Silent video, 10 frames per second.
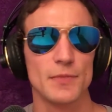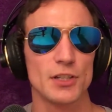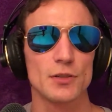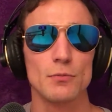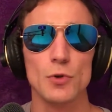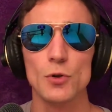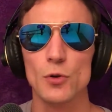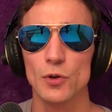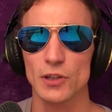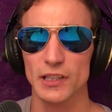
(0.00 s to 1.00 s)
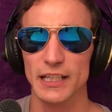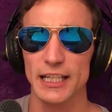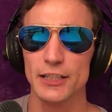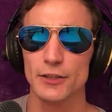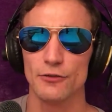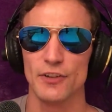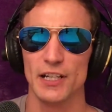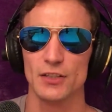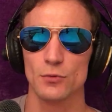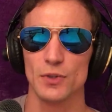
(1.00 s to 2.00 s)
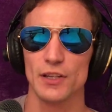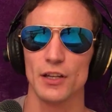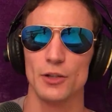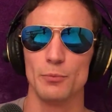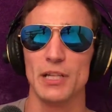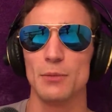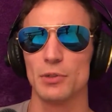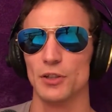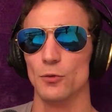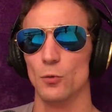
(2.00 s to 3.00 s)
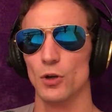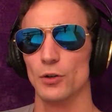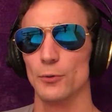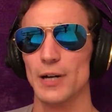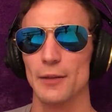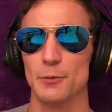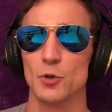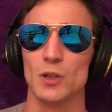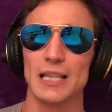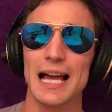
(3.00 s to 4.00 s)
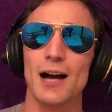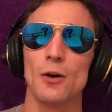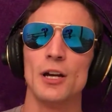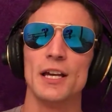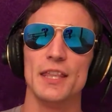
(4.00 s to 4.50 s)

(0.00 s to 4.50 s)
smoothly and interface with other people in the world around them to allow